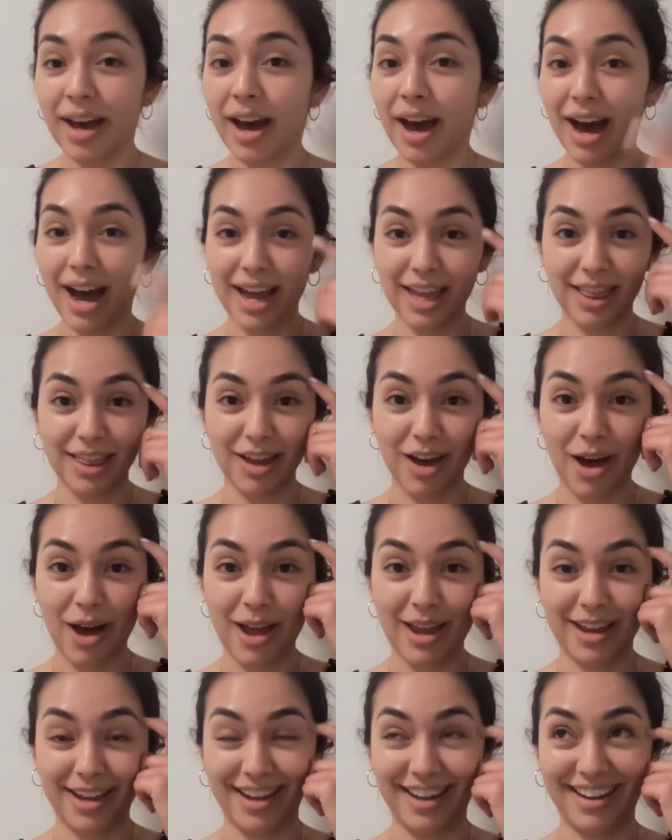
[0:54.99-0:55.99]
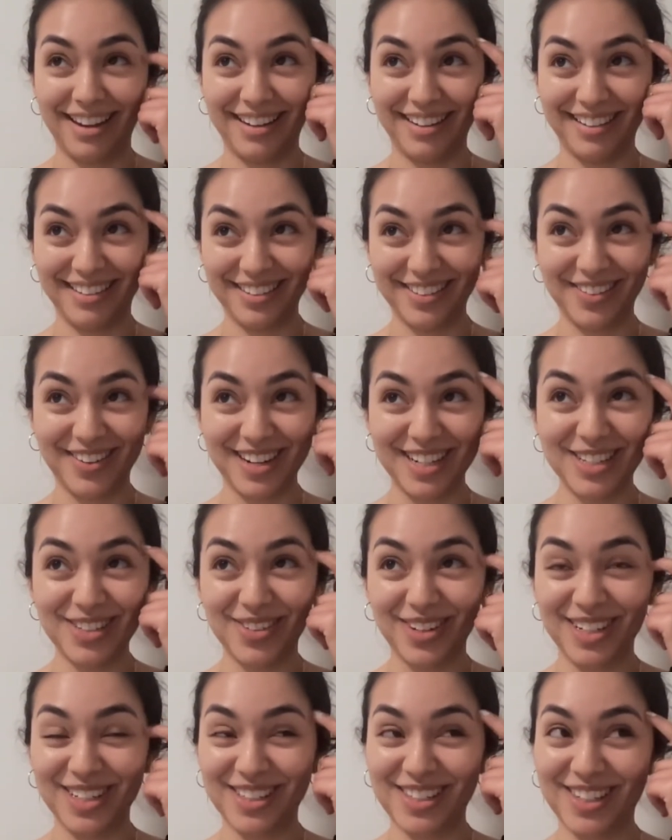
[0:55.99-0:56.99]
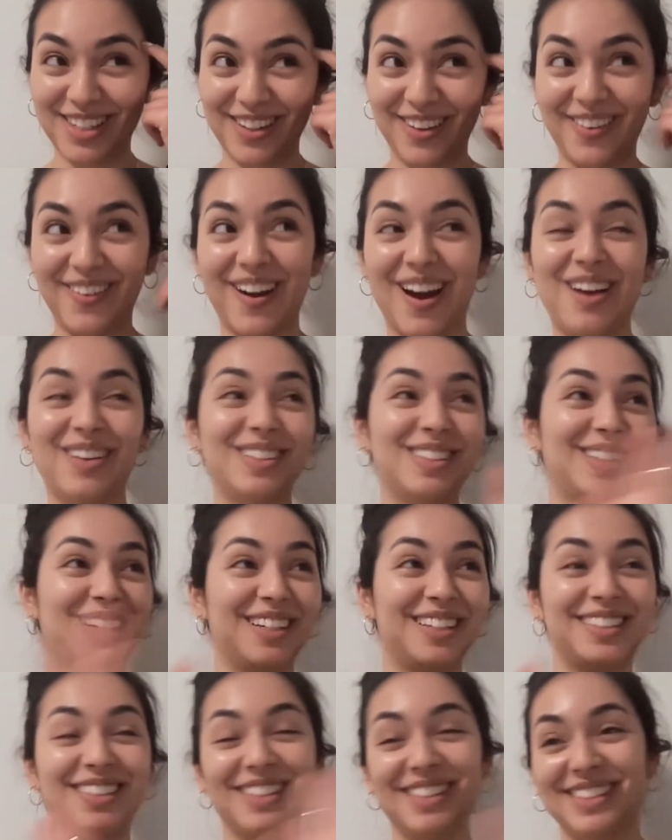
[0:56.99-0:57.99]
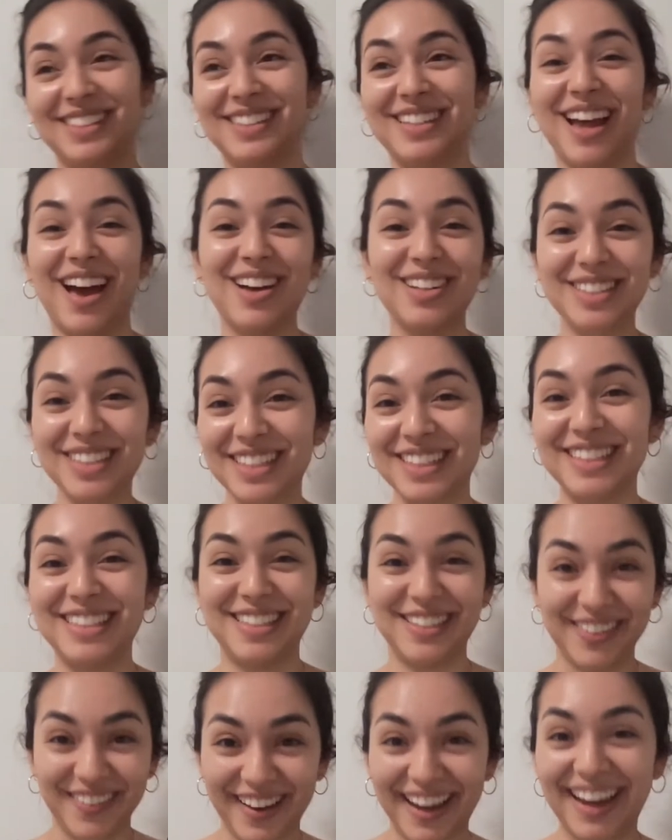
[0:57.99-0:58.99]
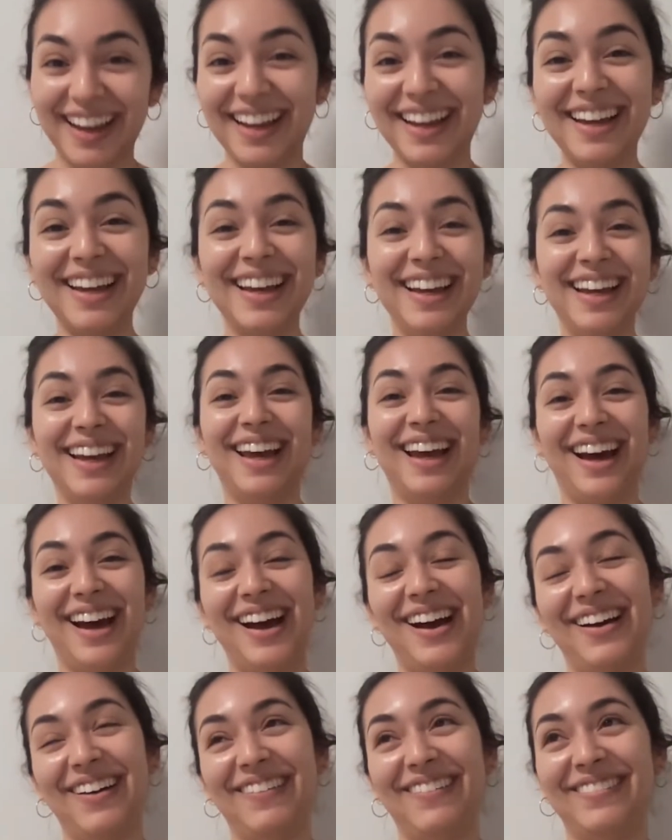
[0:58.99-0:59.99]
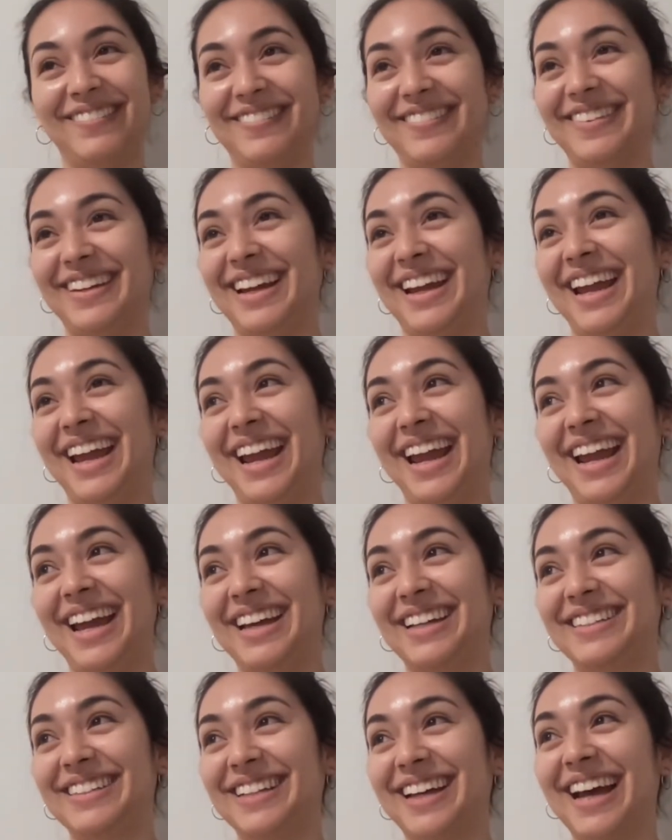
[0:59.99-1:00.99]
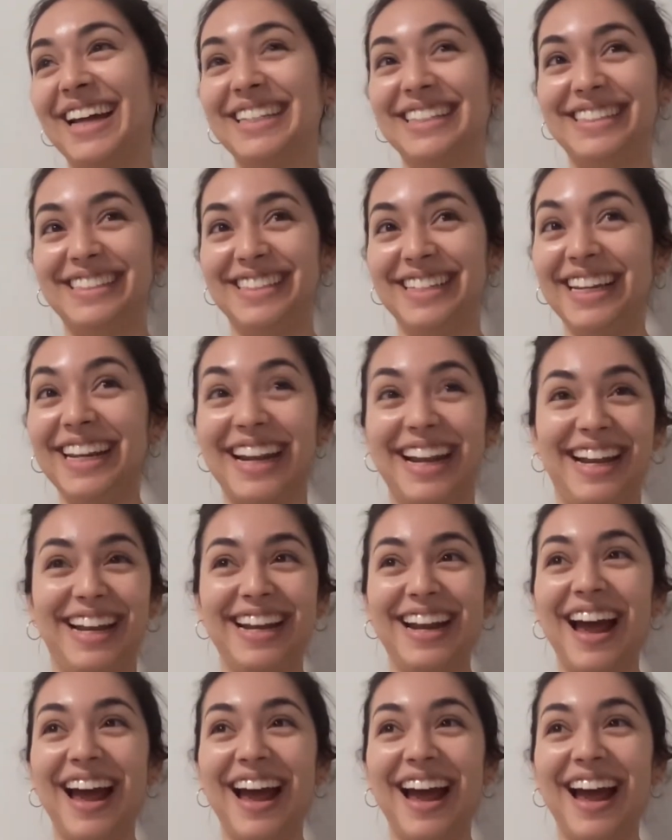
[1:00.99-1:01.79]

I thought in 2022, I was going to do it. And I didn't.